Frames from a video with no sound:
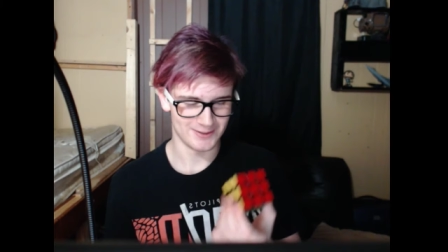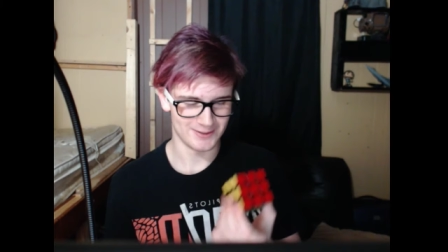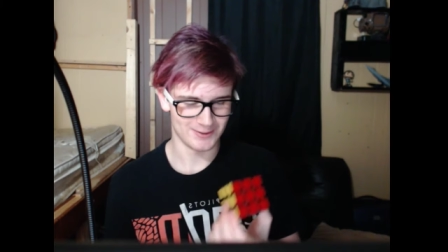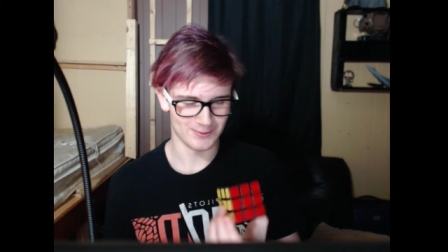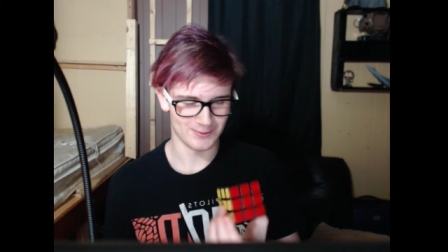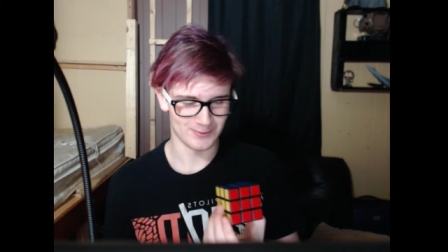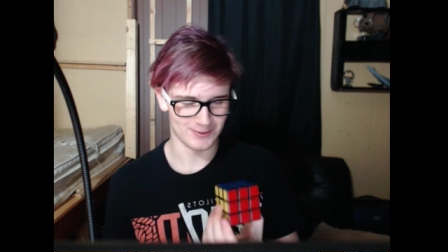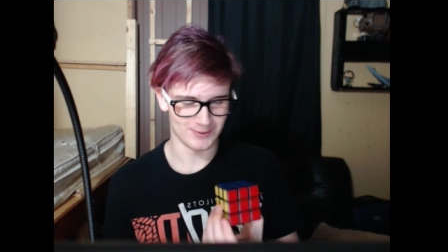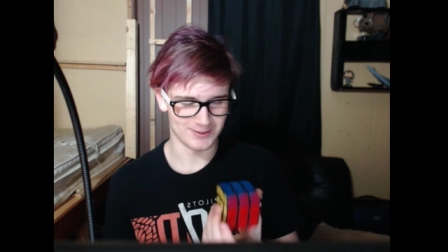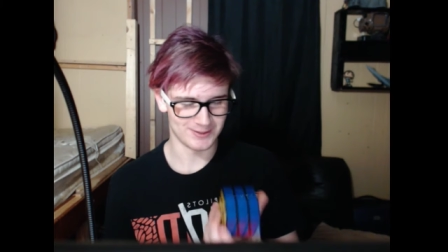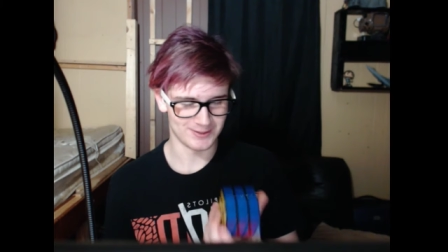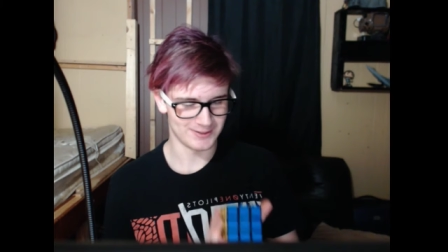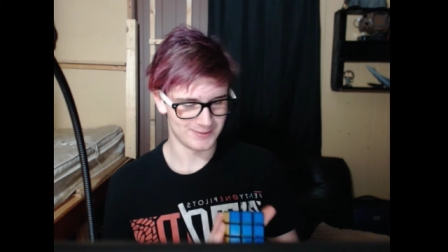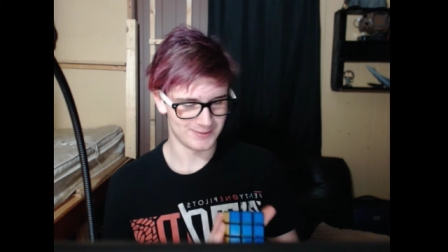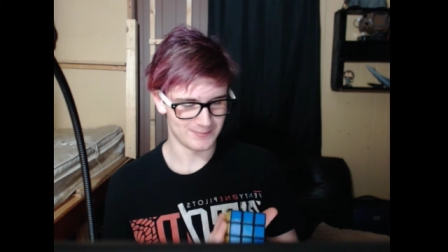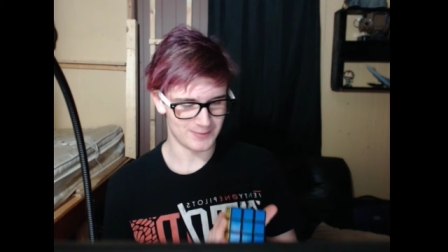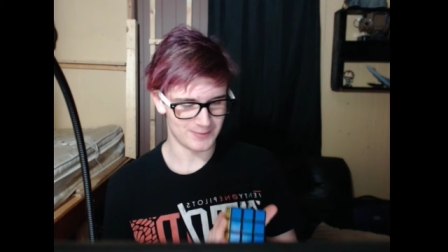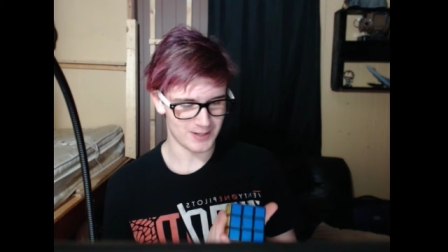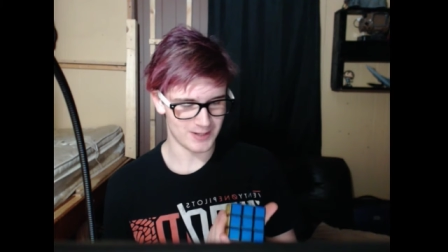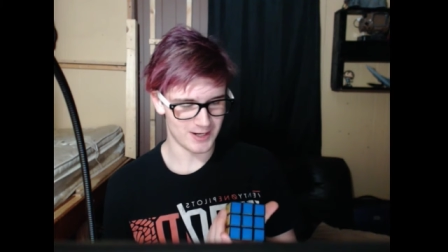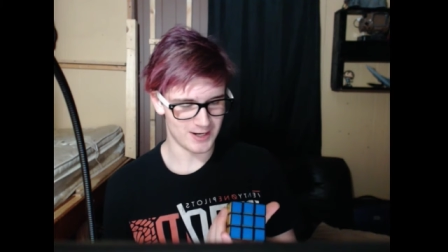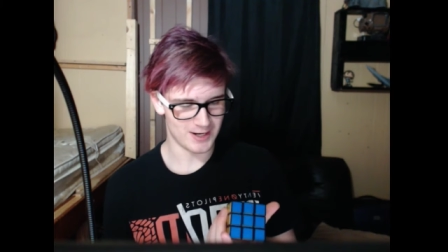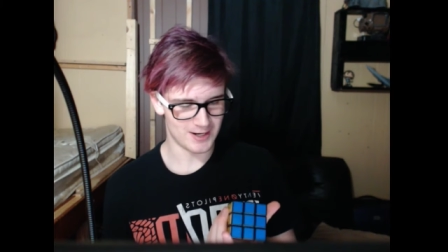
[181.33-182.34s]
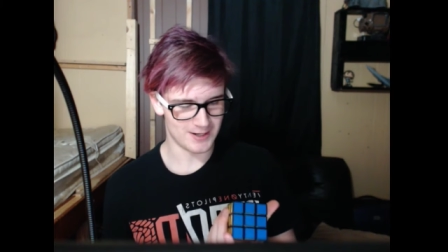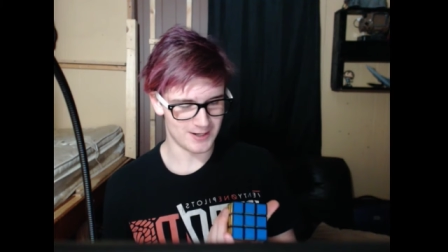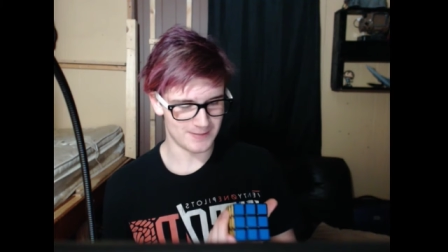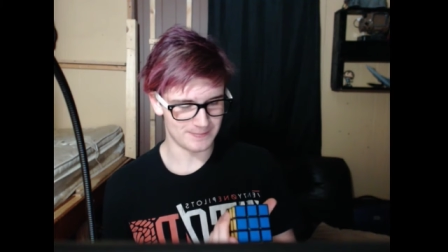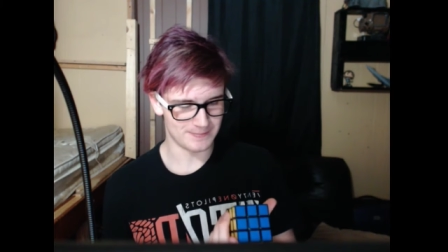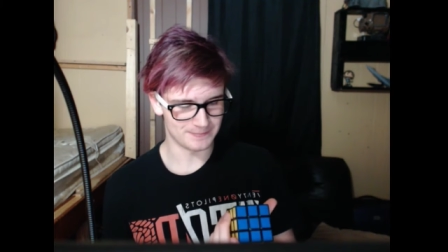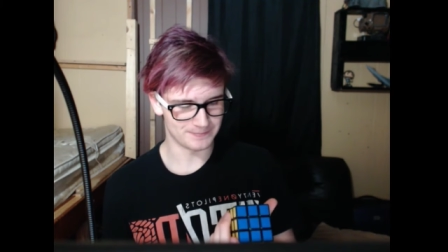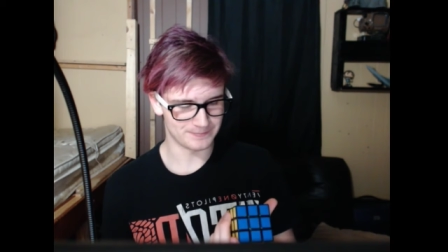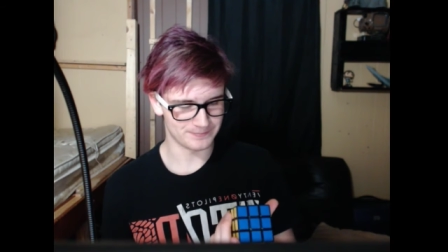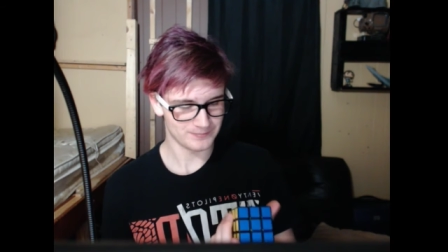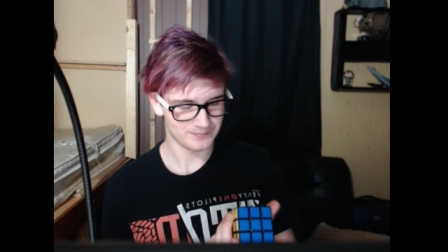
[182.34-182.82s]
Oh, Lord. But,
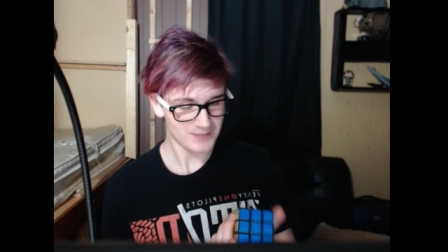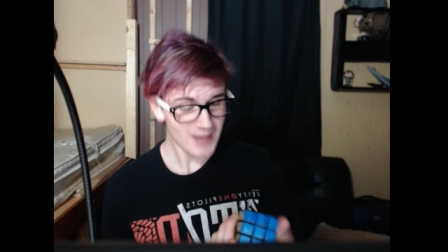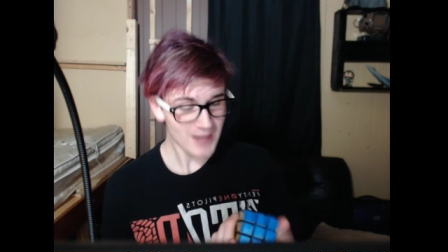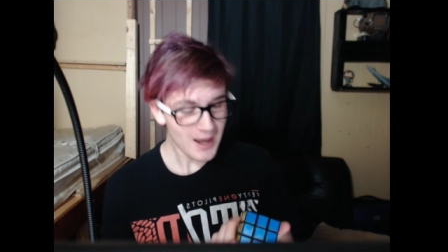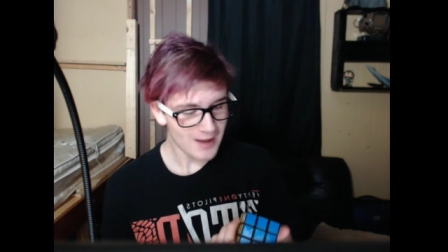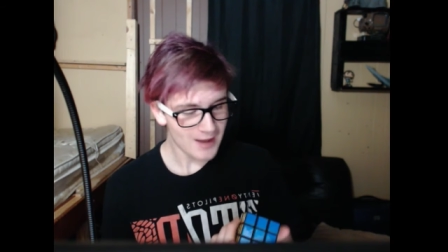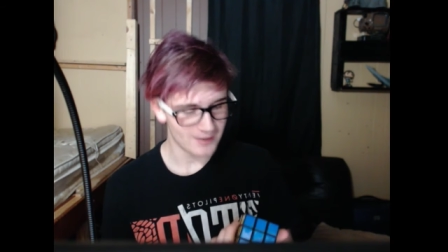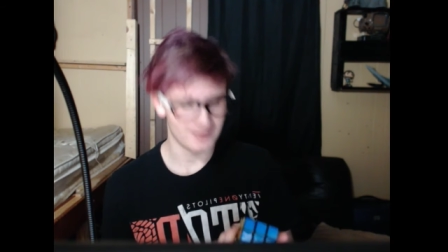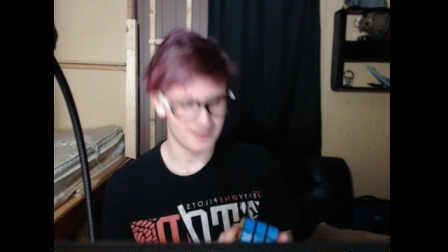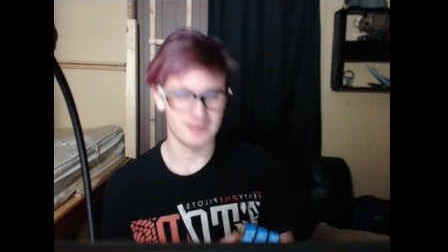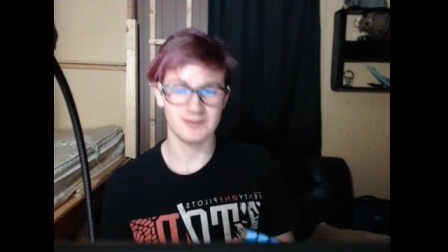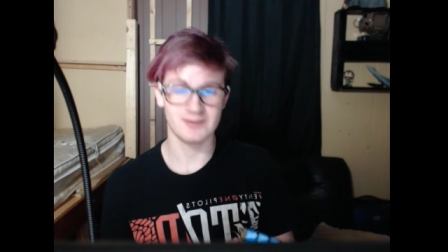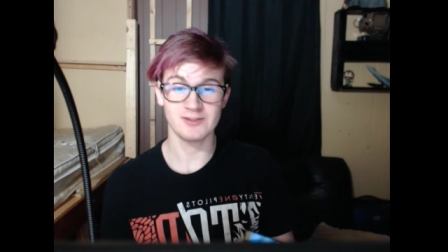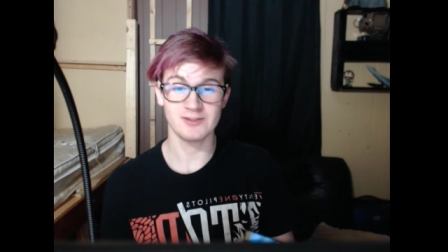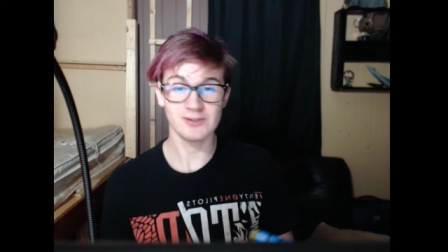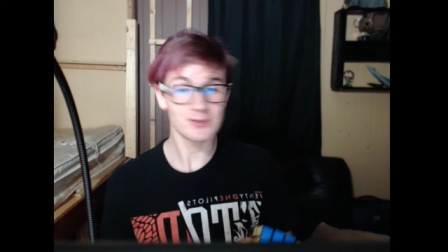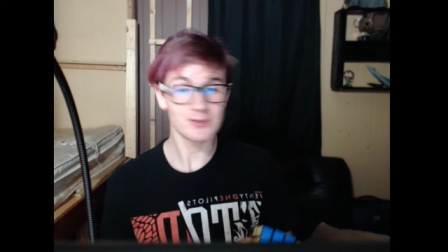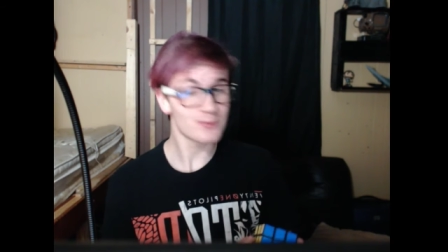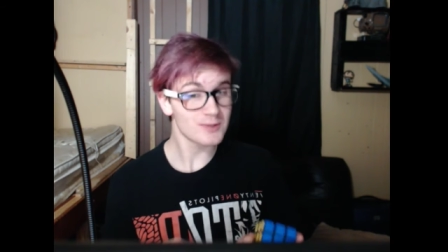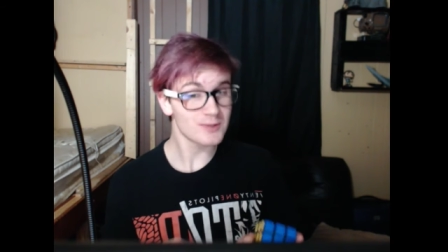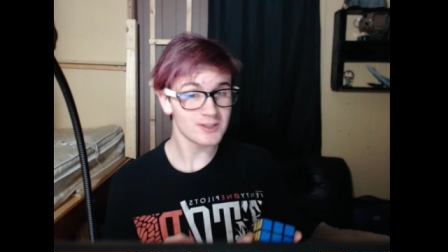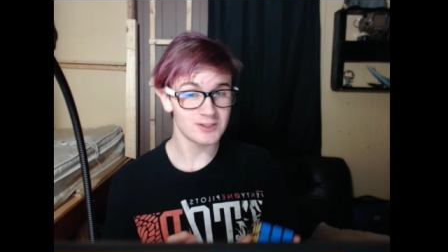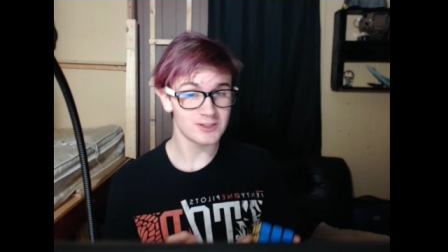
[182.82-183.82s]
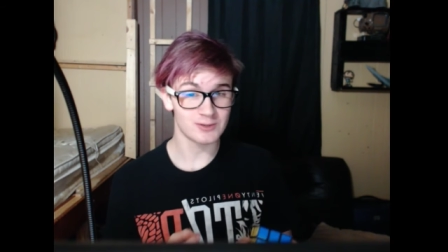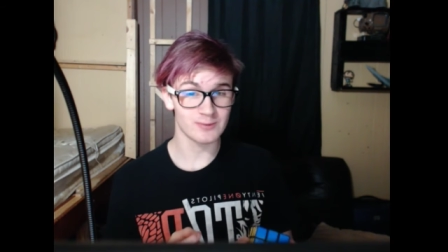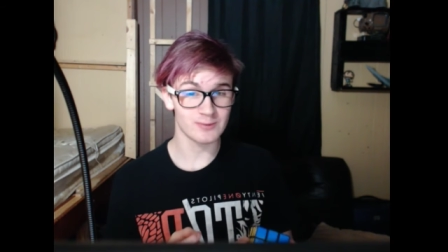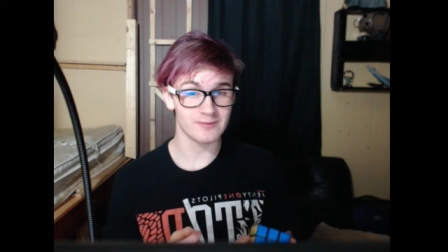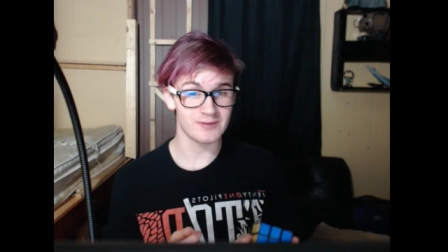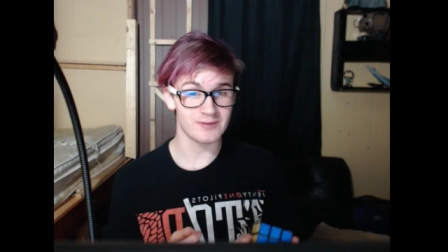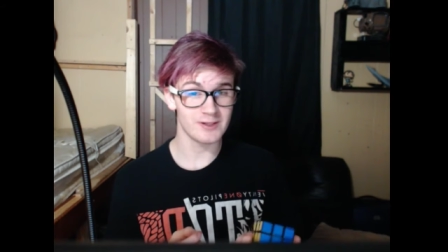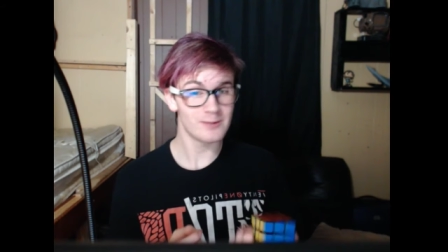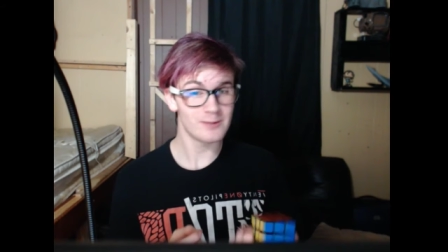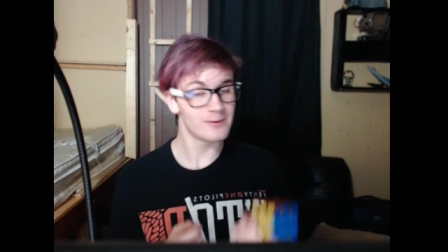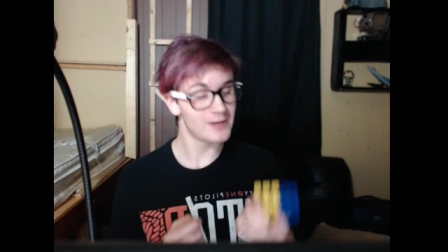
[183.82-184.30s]
um, yeah, this is a really short
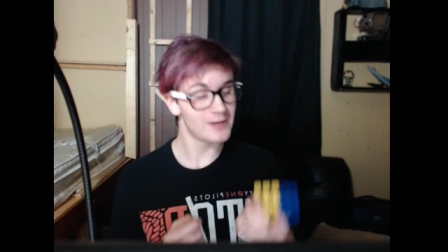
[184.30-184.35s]
video,